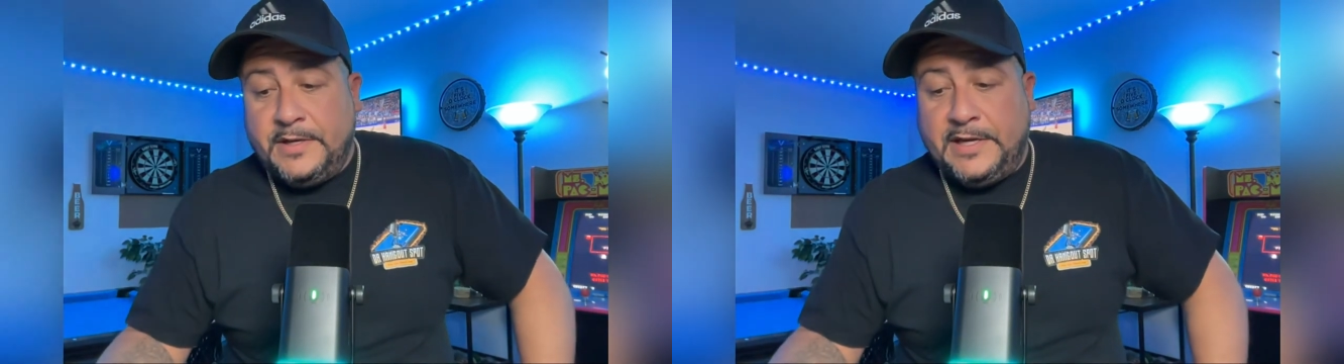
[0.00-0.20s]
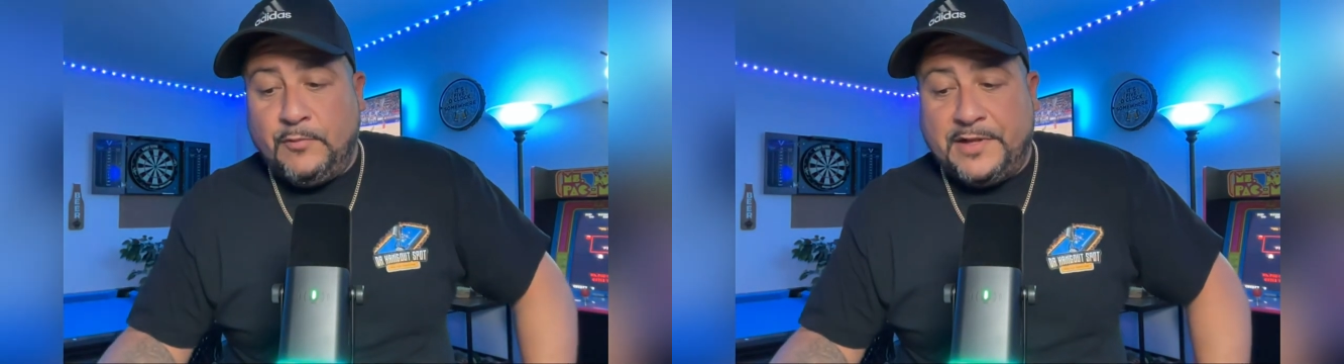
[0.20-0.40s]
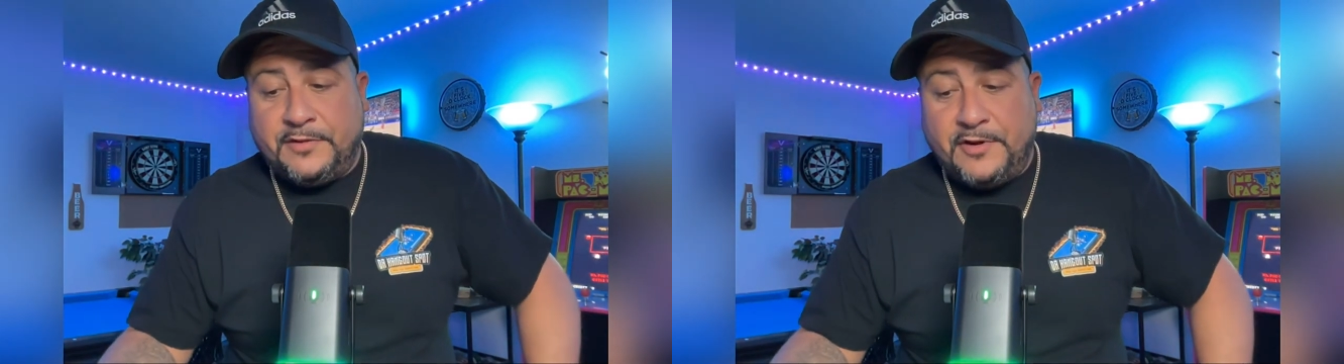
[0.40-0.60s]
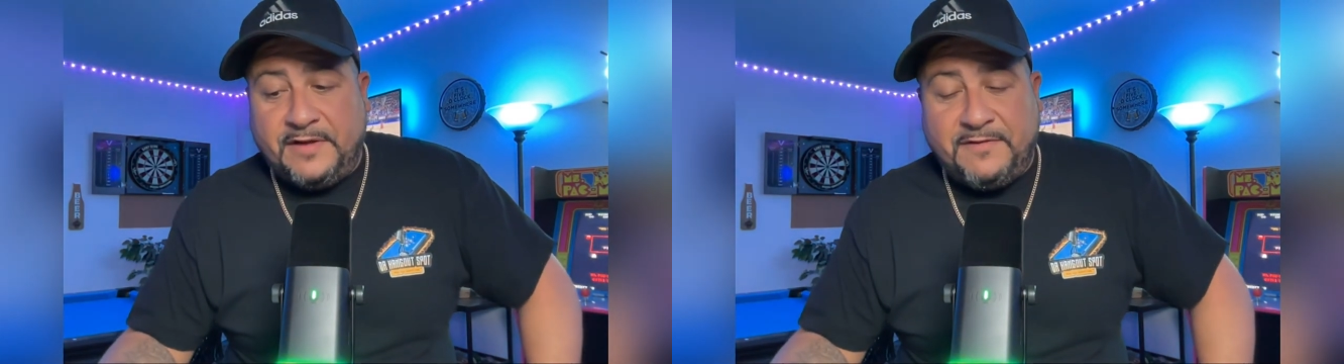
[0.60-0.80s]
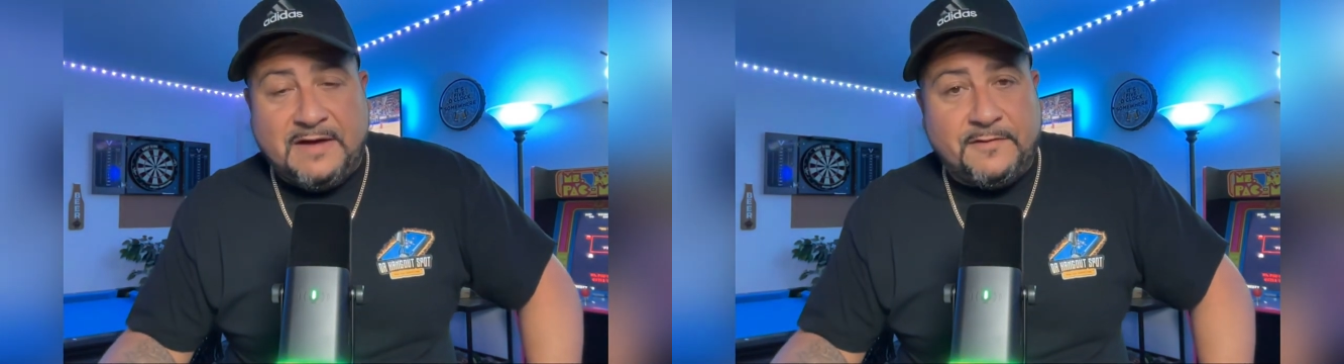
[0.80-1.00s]
He went
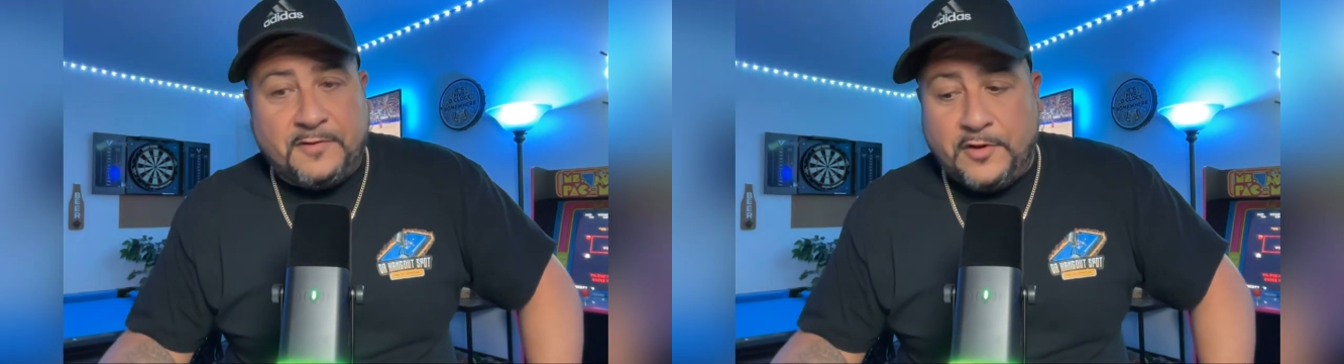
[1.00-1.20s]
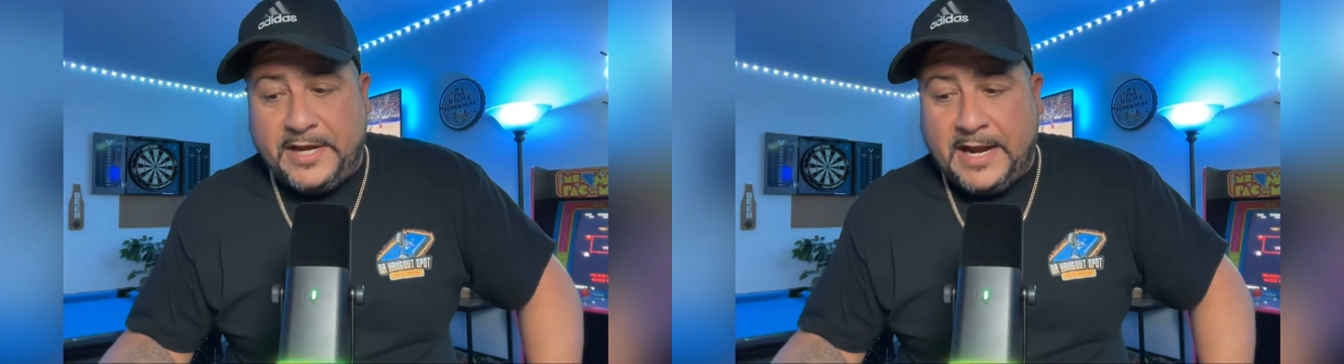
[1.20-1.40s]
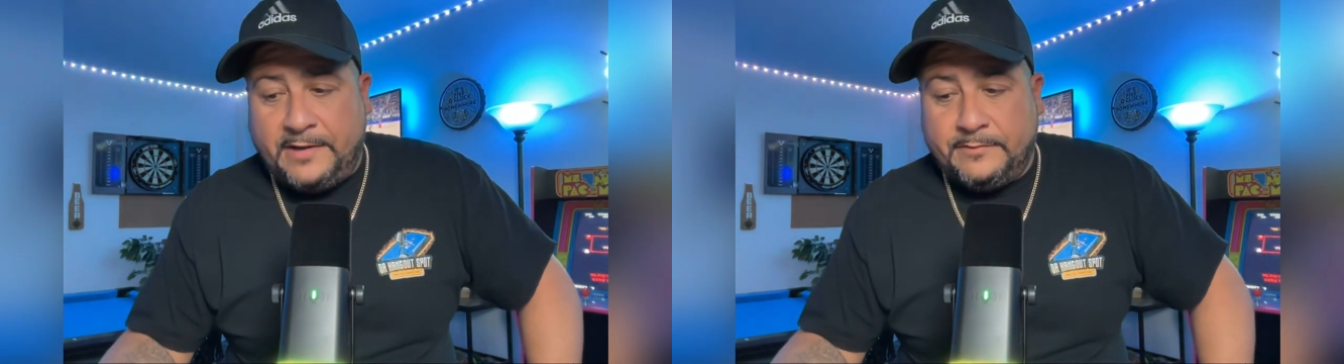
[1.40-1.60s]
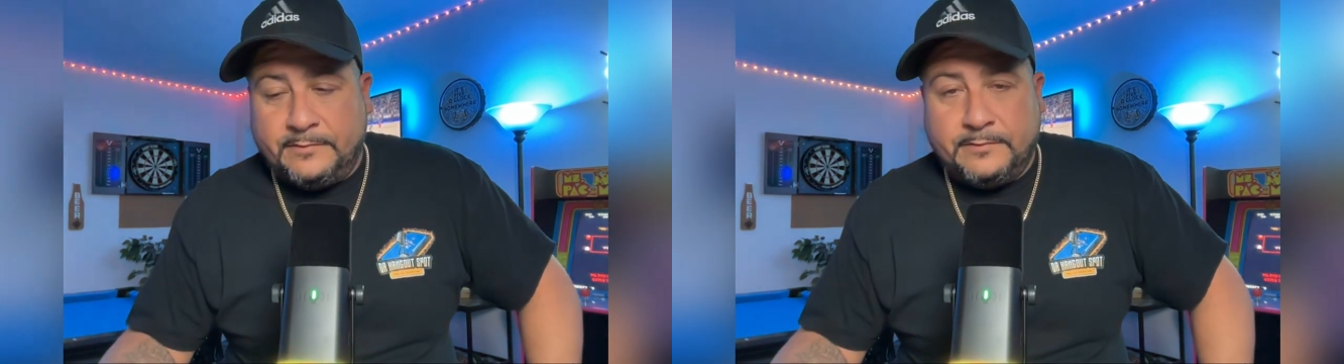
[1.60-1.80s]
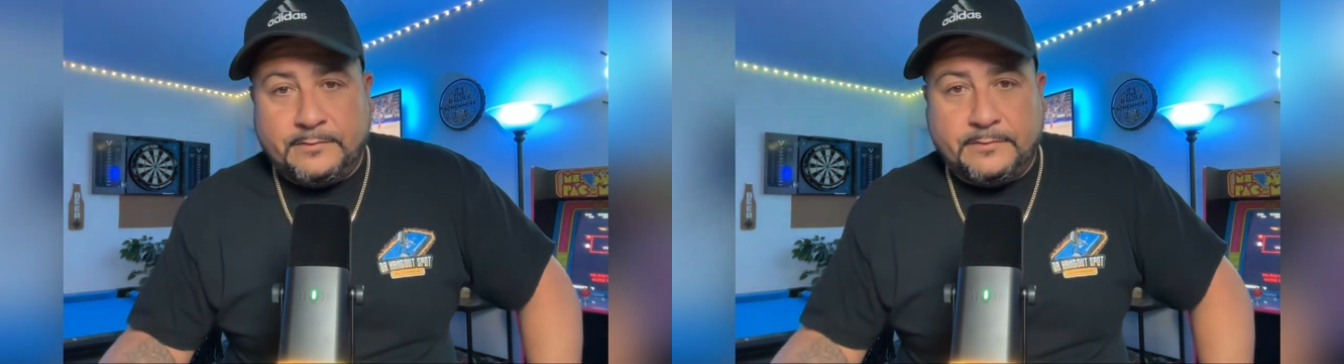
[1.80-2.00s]
35 of 38,
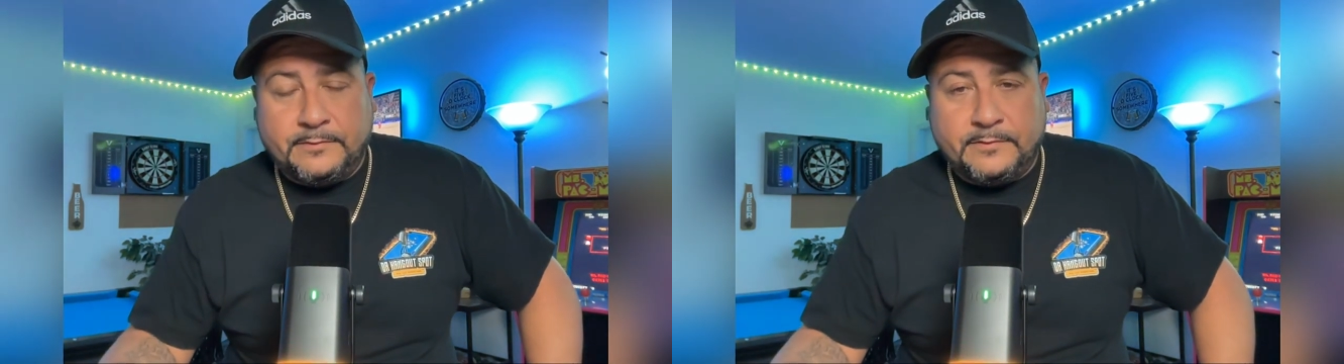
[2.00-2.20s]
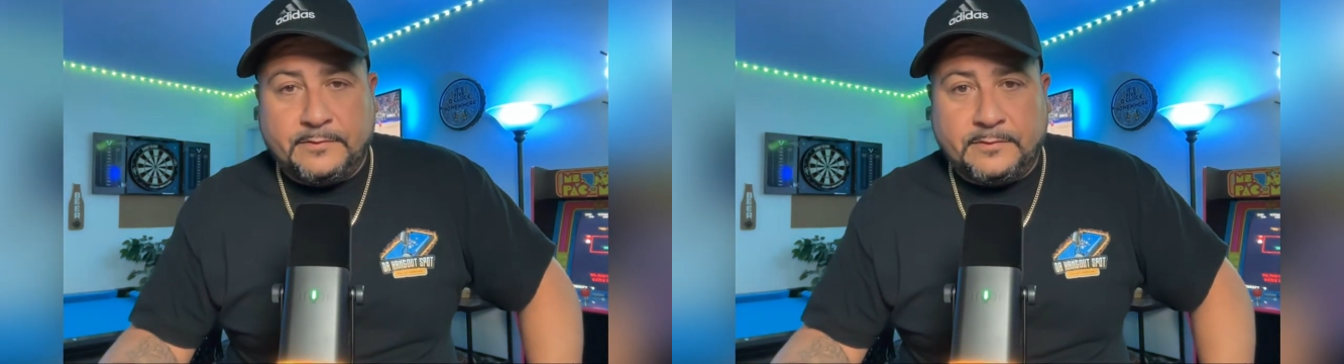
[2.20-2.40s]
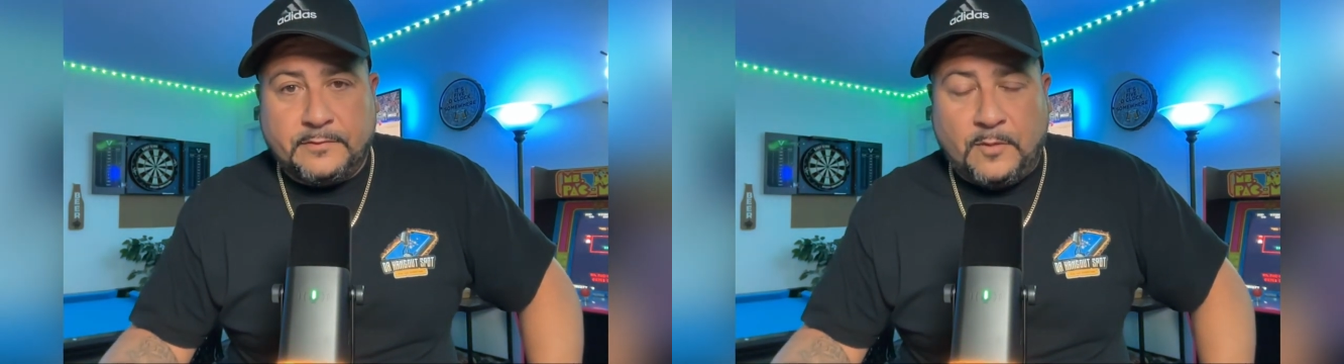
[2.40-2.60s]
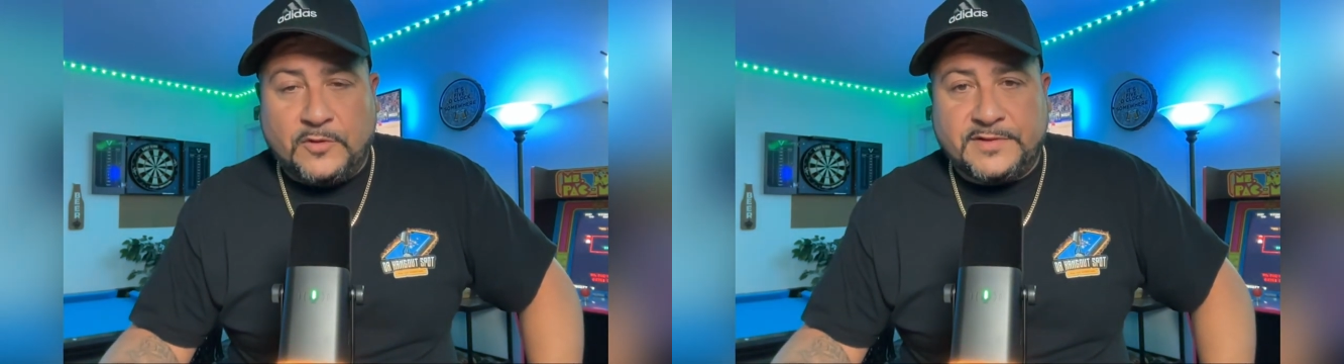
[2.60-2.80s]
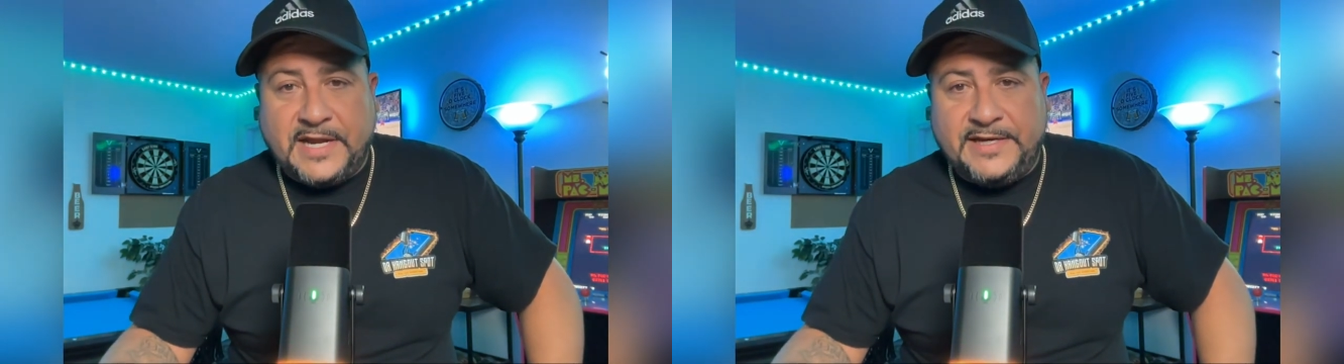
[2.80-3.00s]

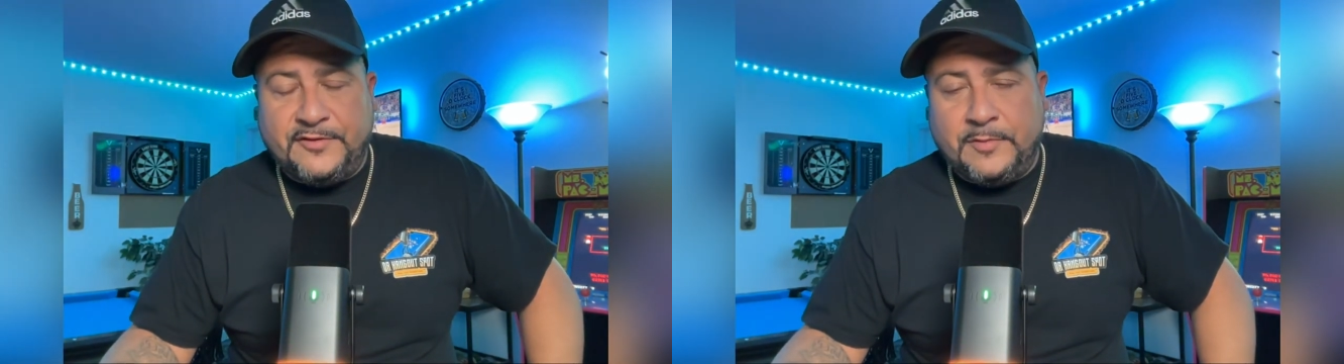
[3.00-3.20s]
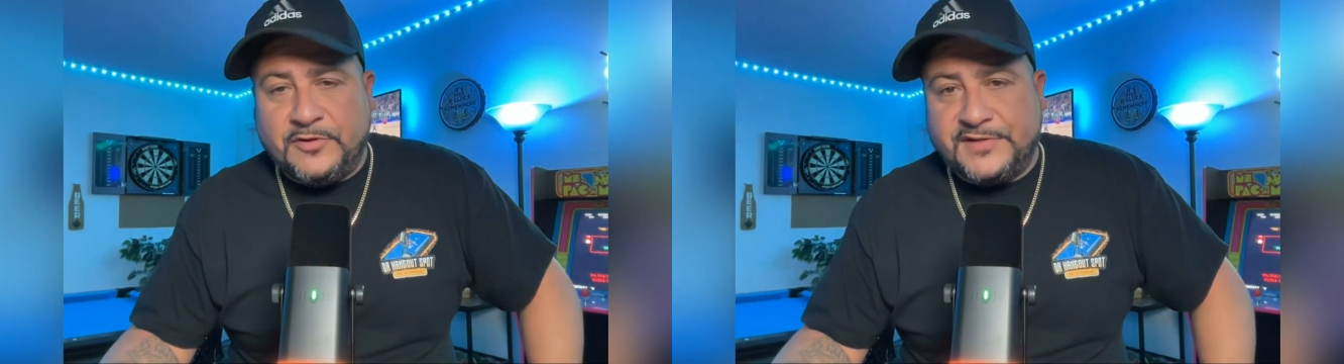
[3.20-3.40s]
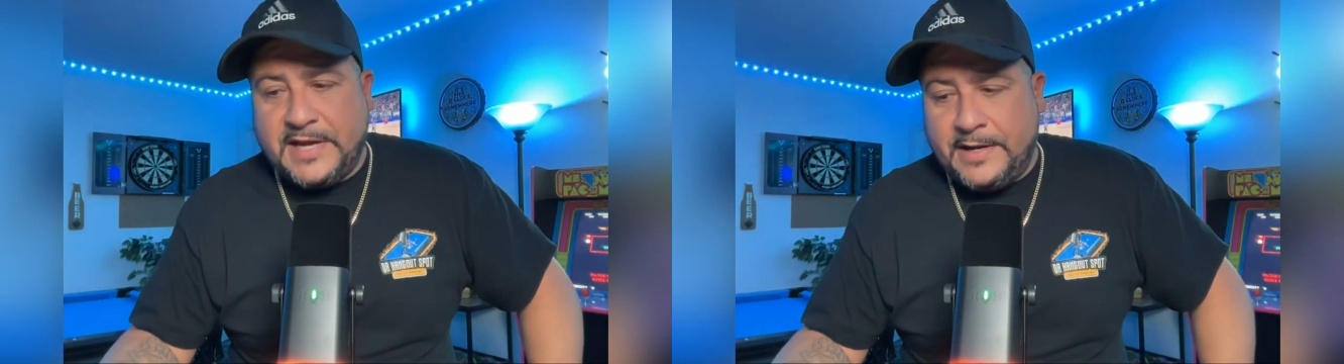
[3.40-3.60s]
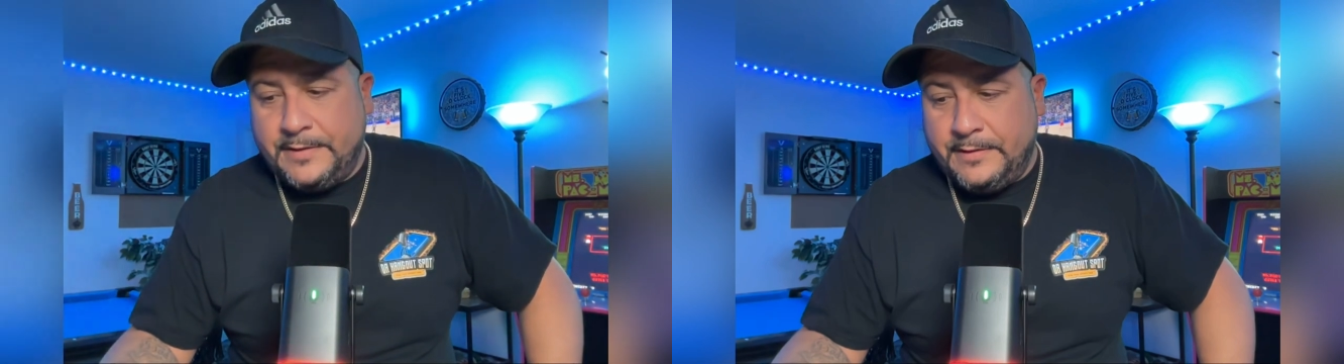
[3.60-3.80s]
almost 93%.